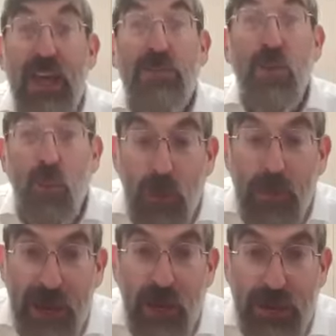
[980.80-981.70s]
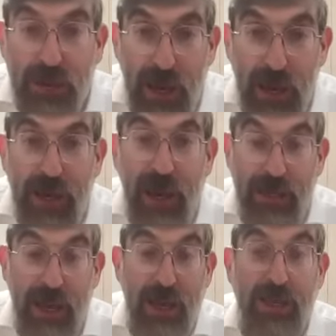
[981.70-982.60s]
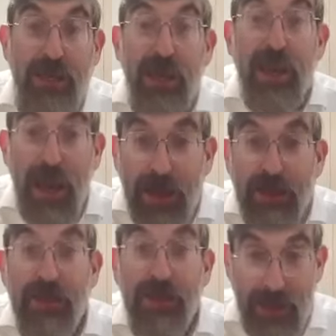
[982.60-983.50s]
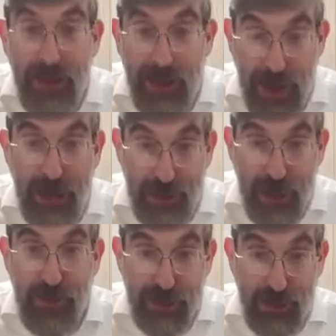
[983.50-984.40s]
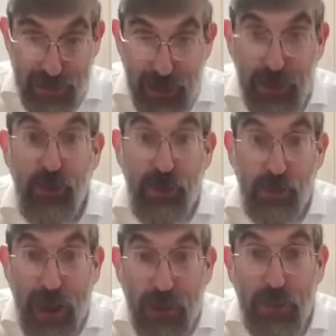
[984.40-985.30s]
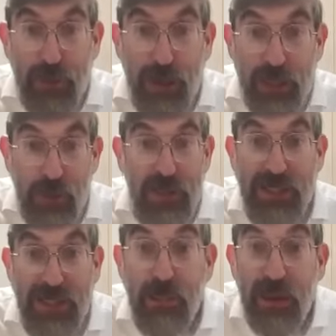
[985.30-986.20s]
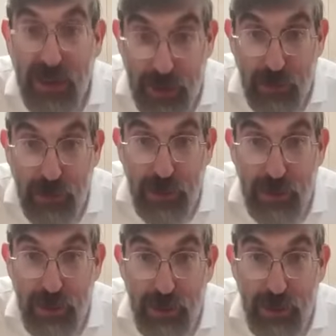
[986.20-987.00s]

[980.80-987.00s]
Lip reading: If a woman goes ahead and does a deal with the husband, that's not a Mechira.